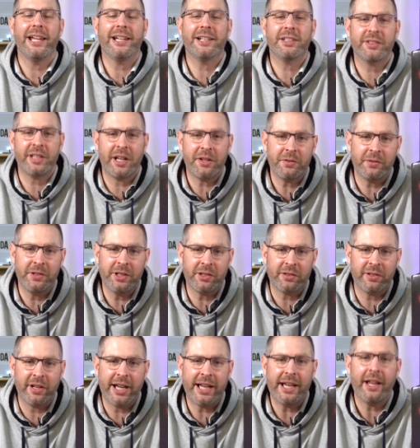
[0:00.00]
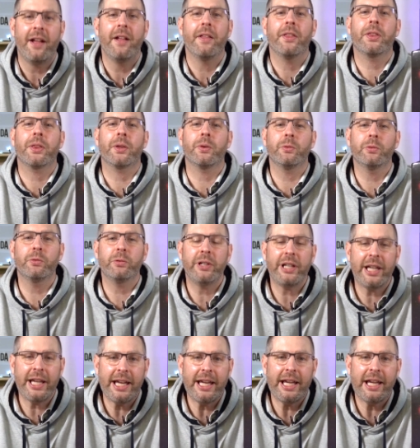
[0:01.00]
accessory tray,
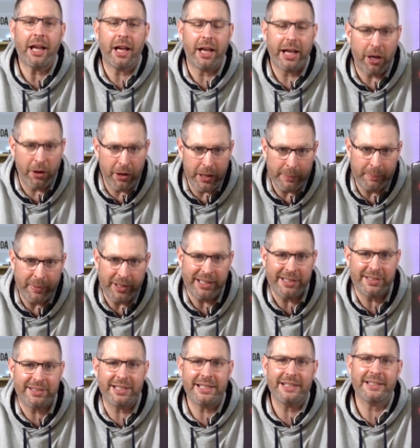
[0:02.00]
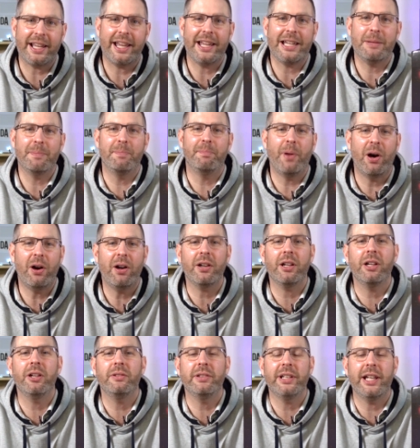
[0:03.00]
3 eyepieces, a
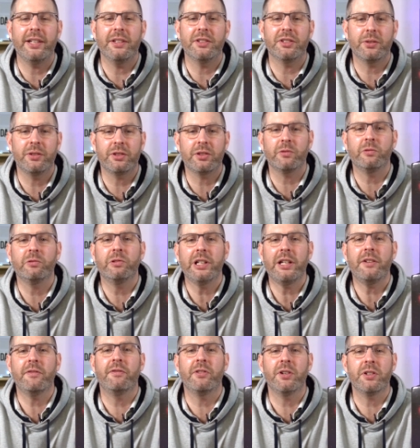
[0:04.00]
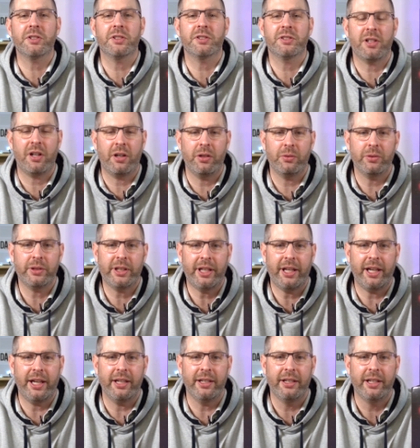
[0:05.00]
Barlow lens, so it's a really versatile
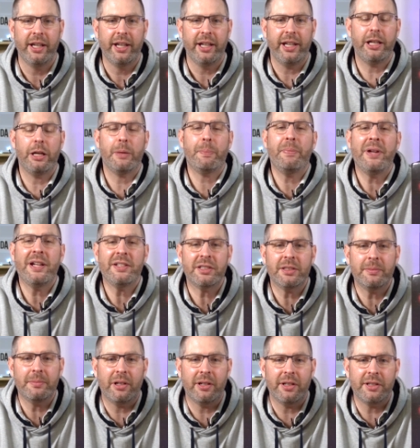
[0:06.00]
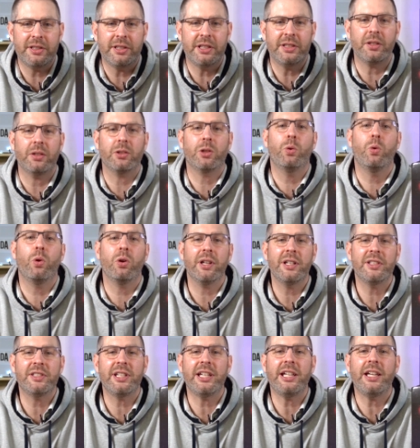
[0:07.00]
kit. It epitomizes
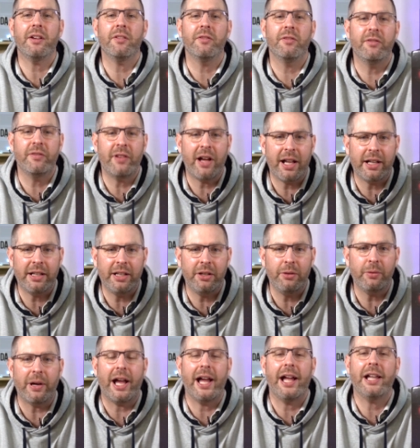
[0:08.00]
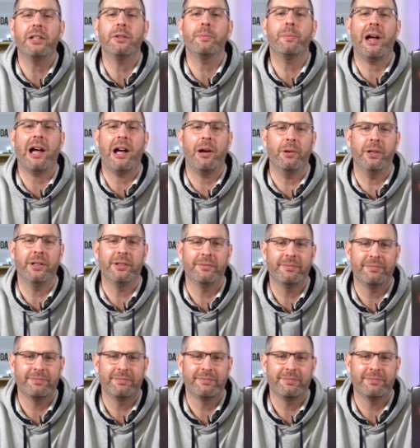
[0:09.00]
quality, value, and power.